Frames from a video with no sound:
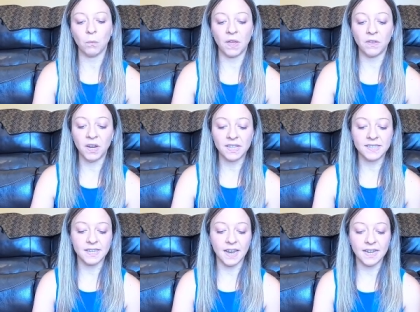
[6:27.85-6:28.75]
When they're
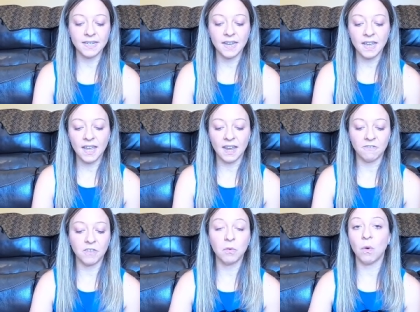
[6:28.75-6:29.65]
inside,
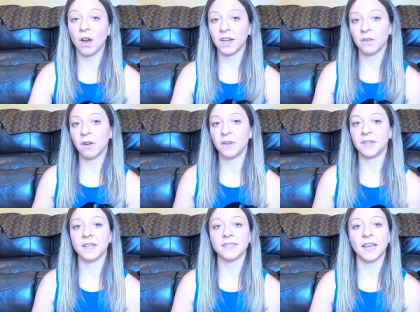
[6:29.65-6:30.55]
if they're walking
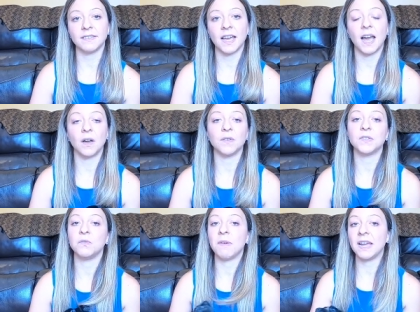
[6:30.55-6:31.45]
around inside the
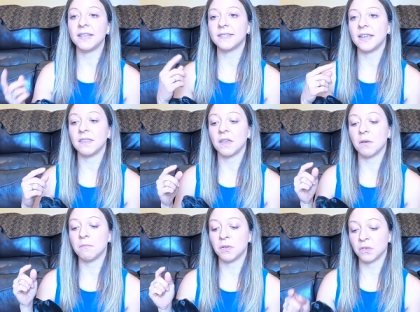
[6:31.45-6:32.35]
house, you might see
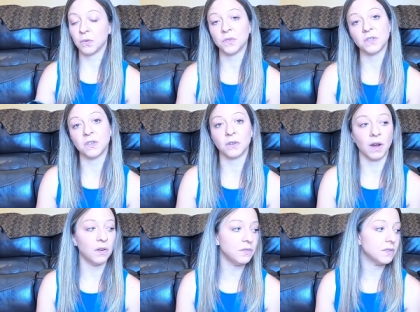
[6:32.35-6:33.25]
them put their nose to the
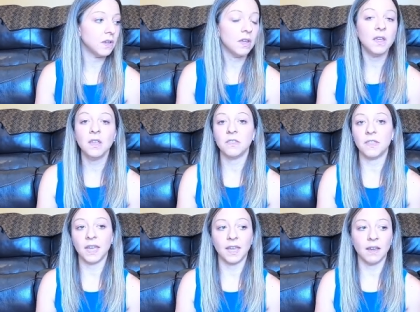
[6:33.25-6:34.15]
ground.
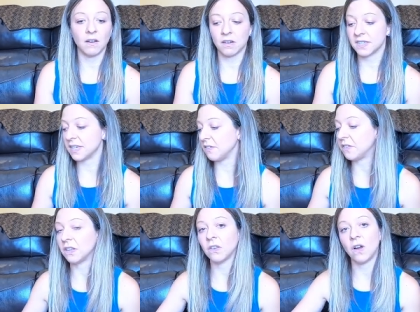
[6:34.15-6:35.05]
They are
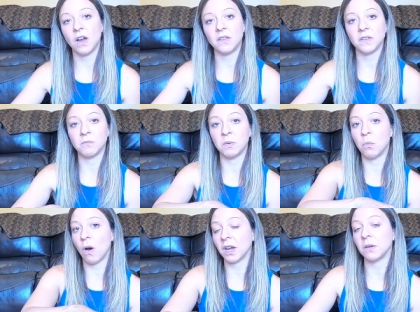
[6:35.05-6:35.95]
sniffing a lot, they'll be
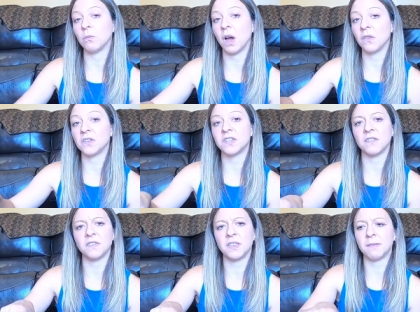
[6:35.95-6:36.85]
walking while they're
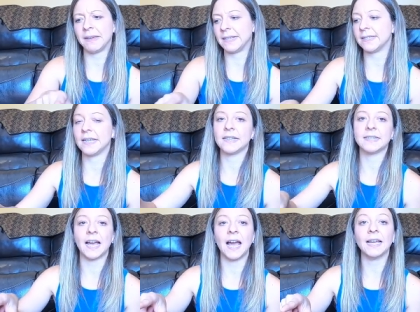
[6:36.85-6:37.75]
sniffing, they might
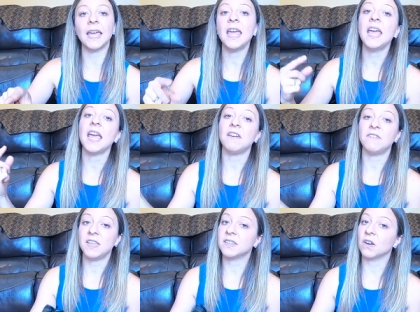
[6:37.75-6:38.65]
zigzag.
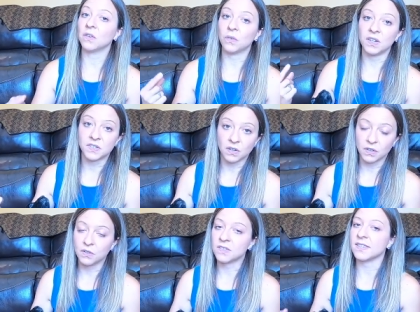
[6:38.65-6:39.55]
If they start going in
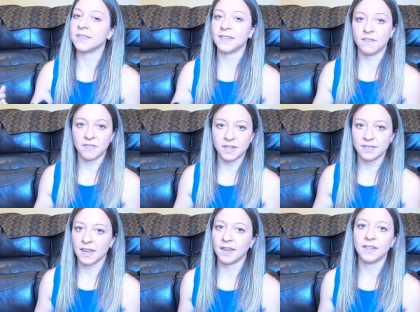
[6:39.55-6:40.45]
circles, it's a definite
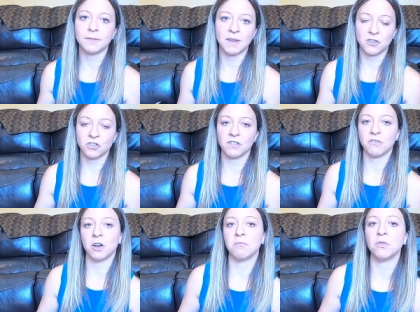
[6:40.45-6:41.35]
sign, especially
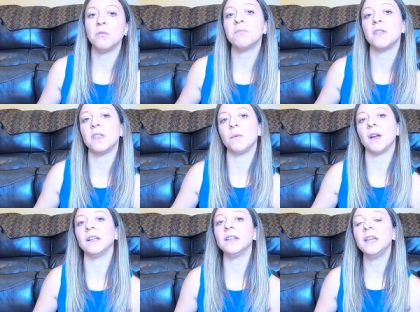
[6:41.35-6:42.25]
for a poop, that they
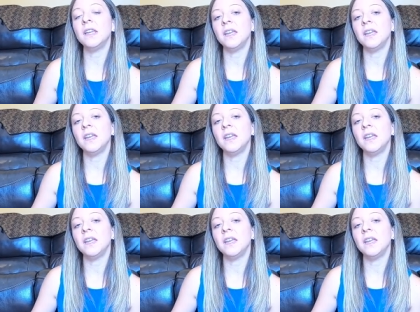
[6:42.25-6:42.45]
will